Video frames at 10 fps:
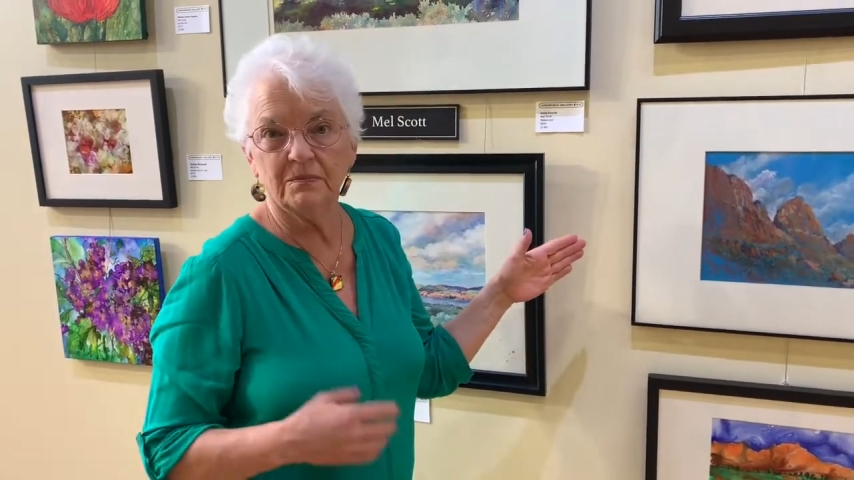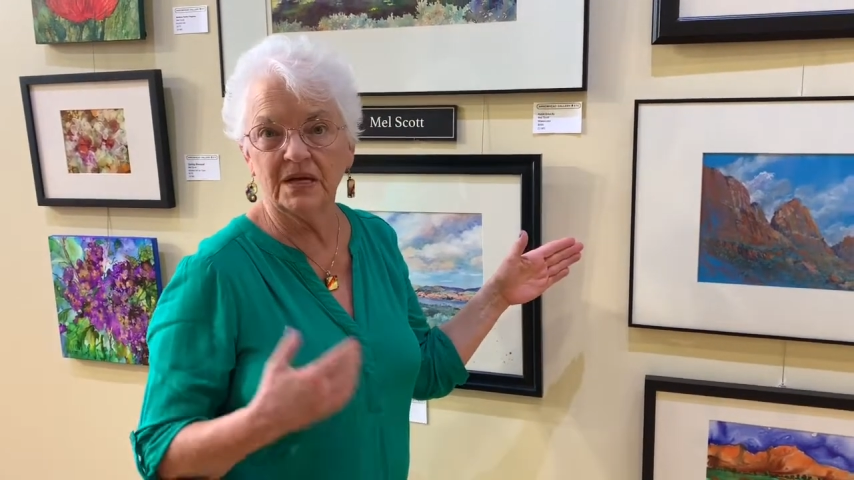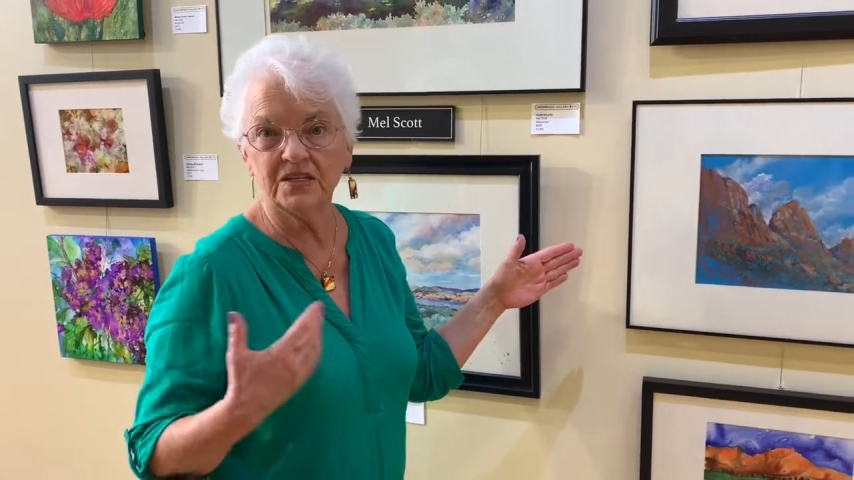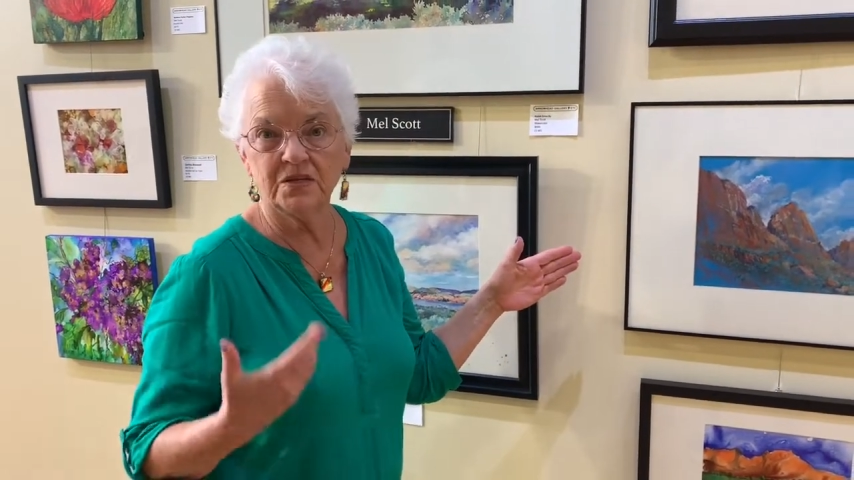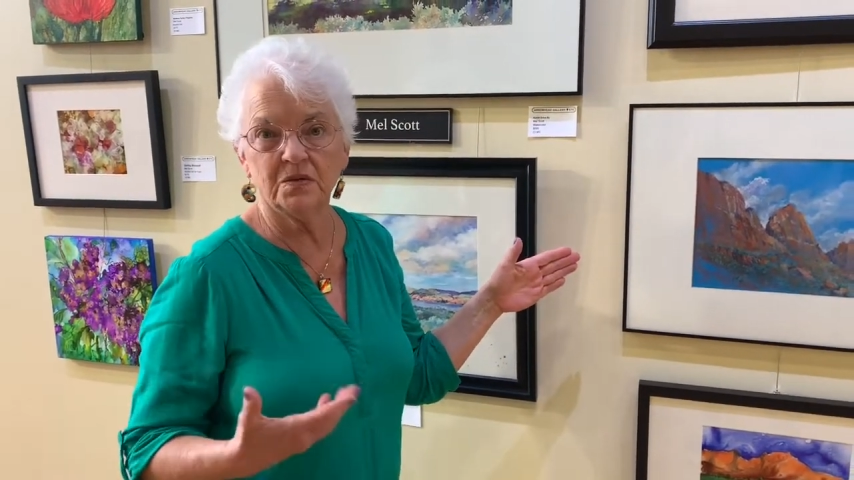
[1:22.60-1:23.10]
my
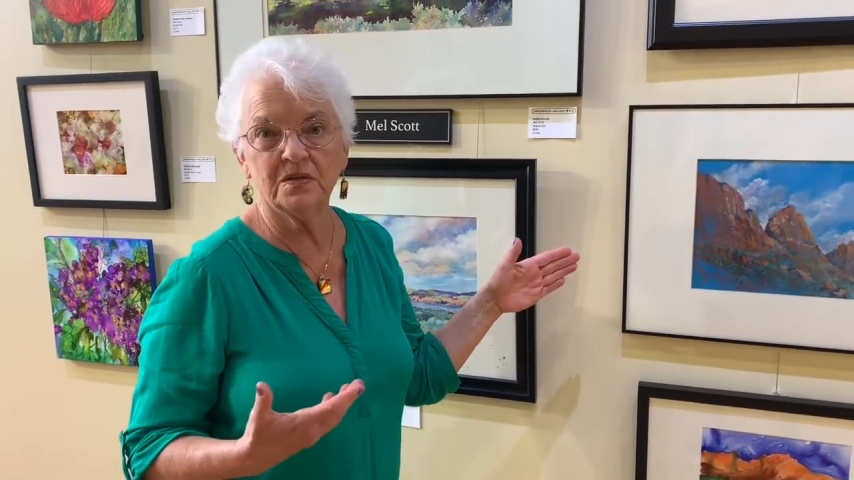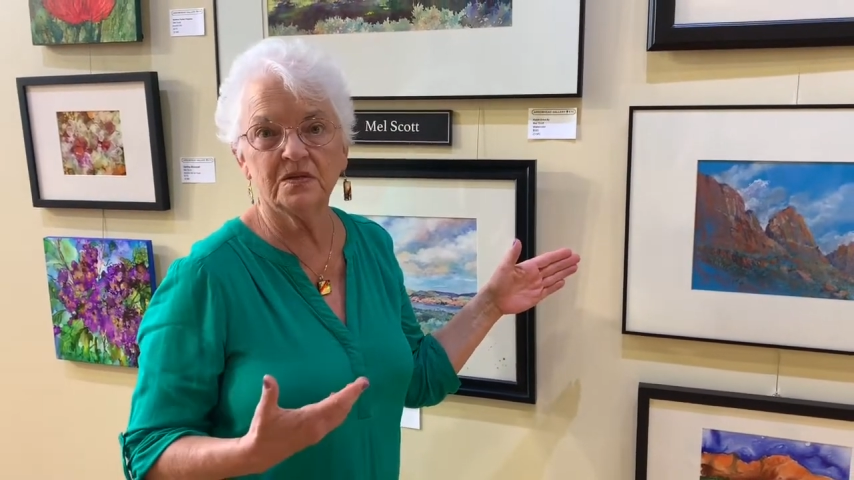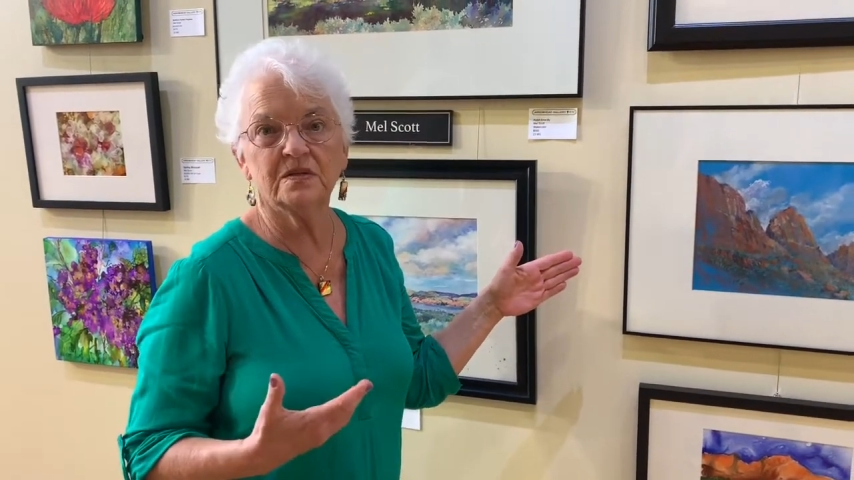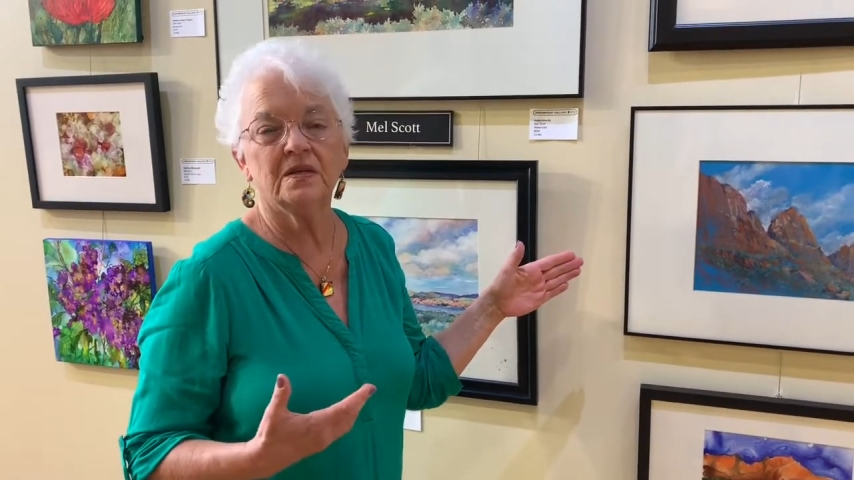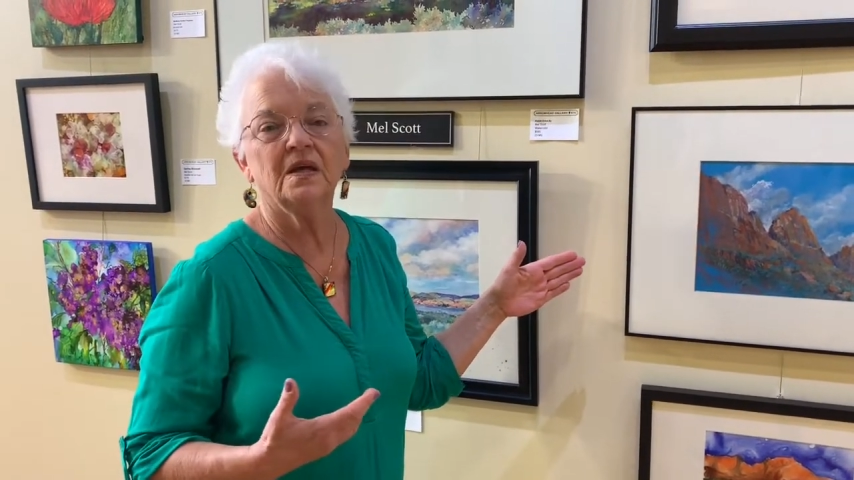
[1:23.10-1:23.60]

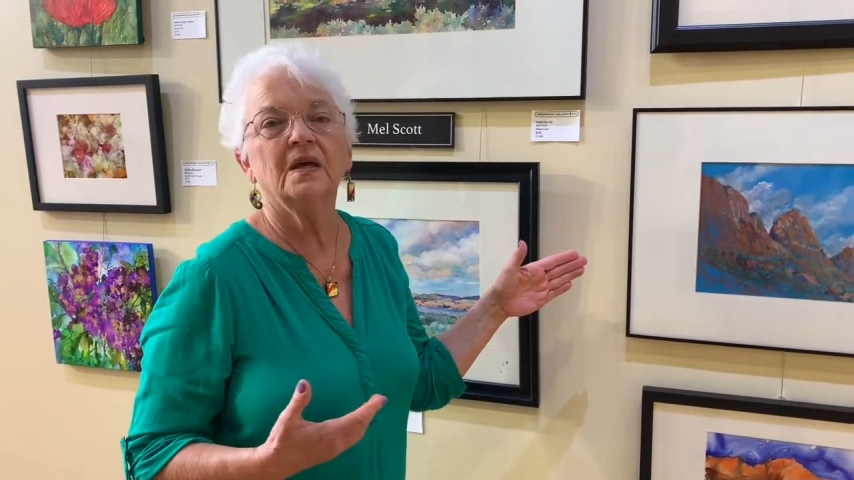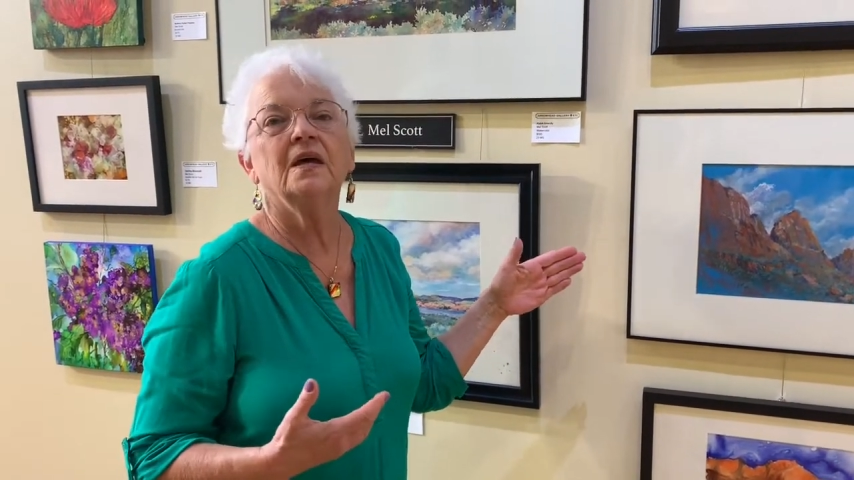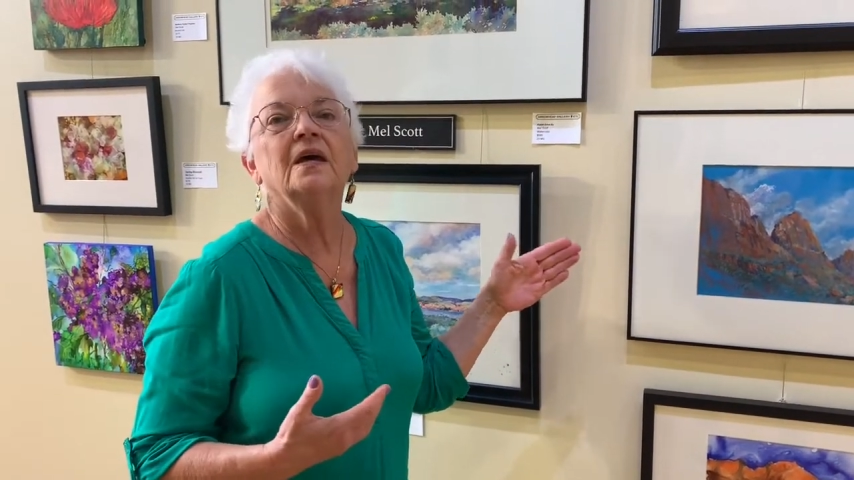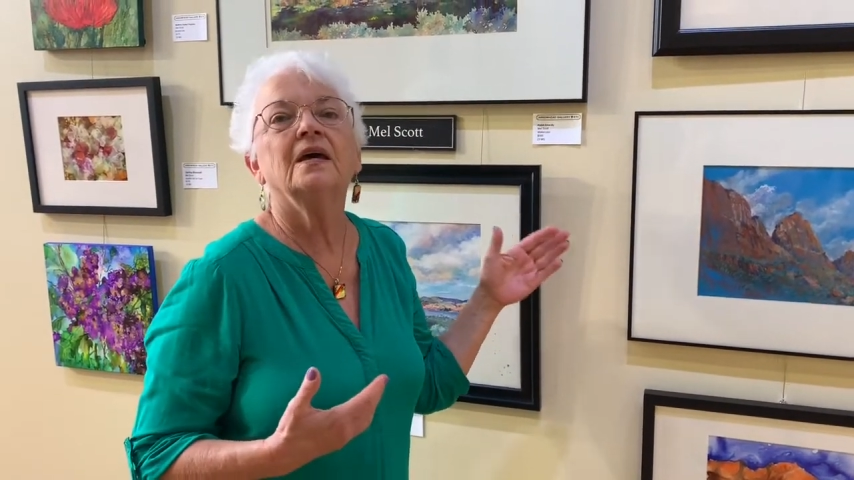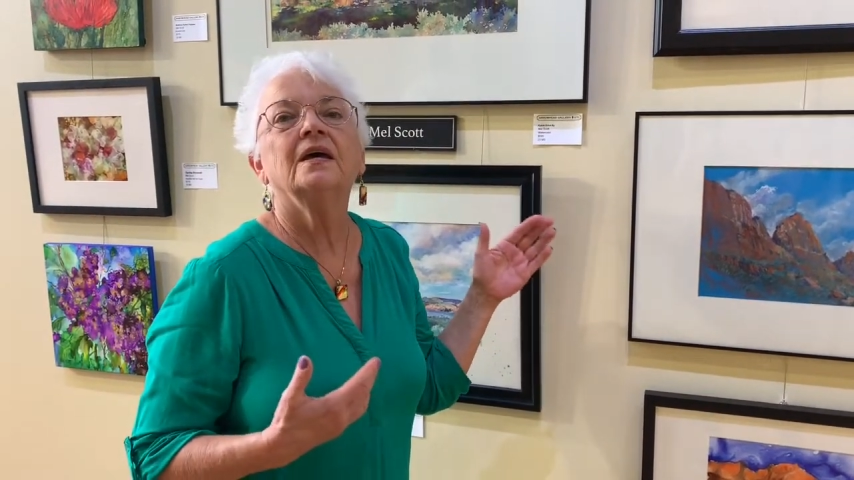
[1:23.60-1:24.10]
students
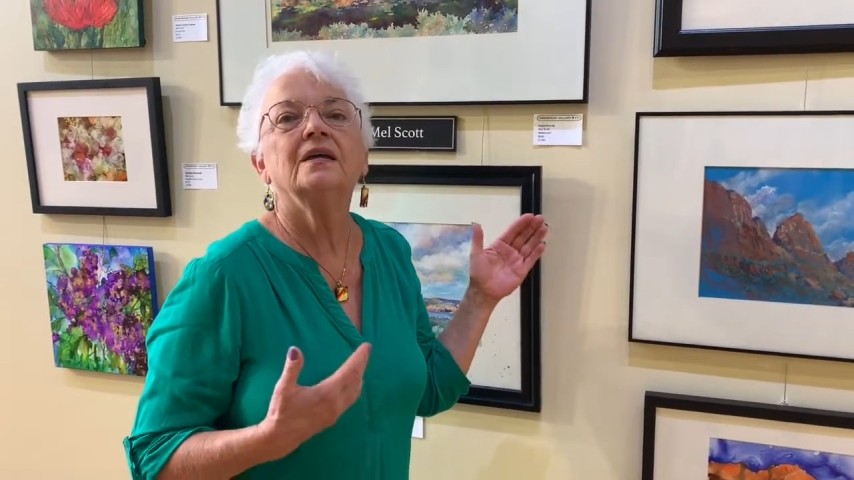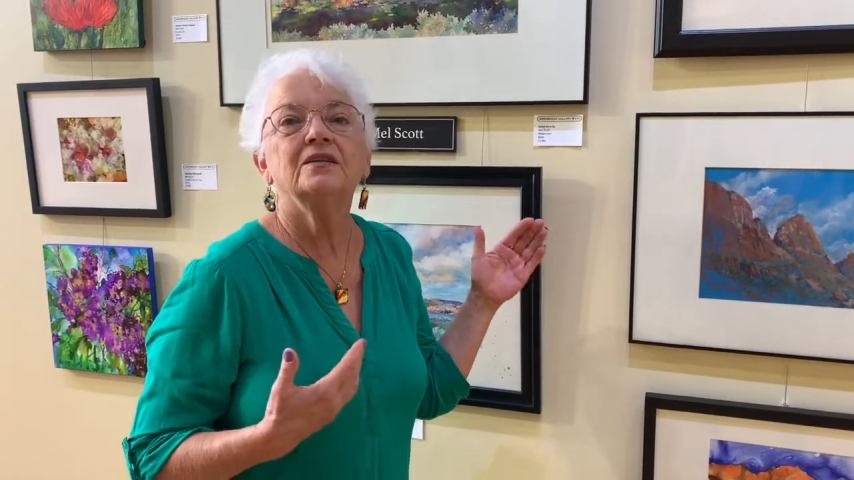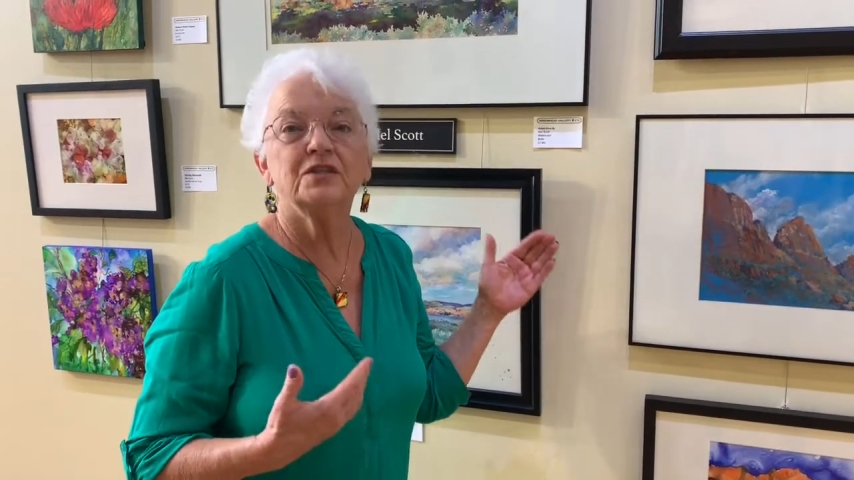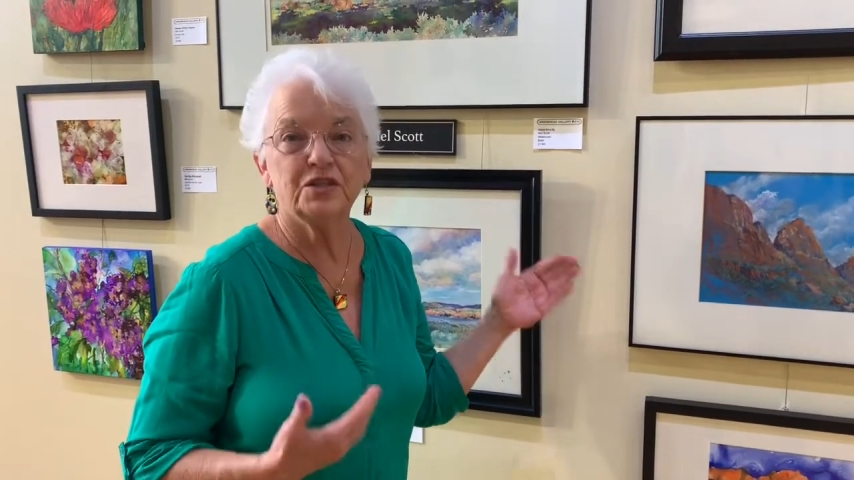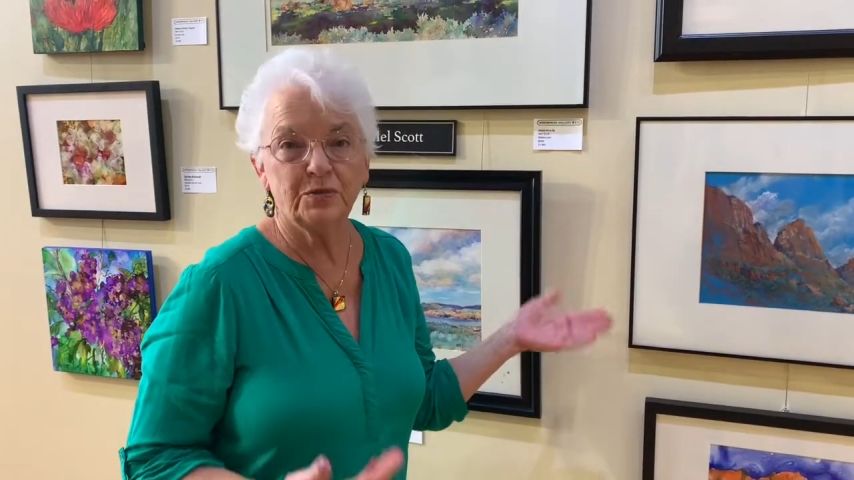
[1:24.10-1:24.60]

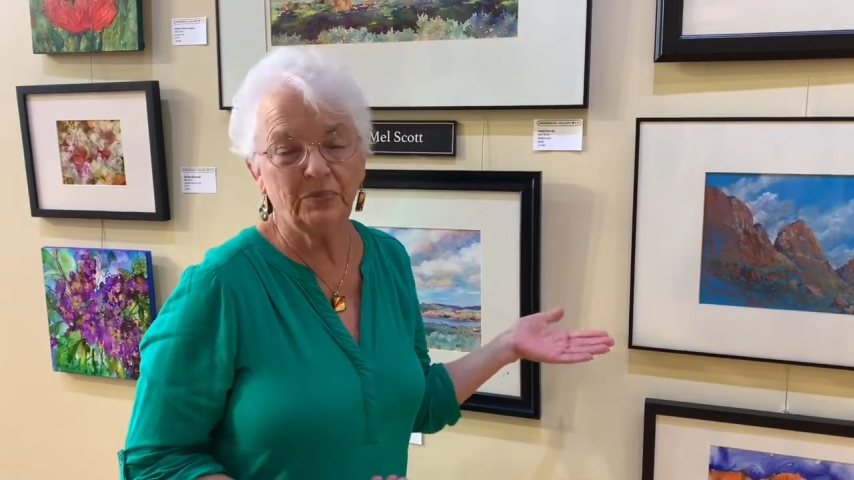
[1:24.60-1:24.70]
to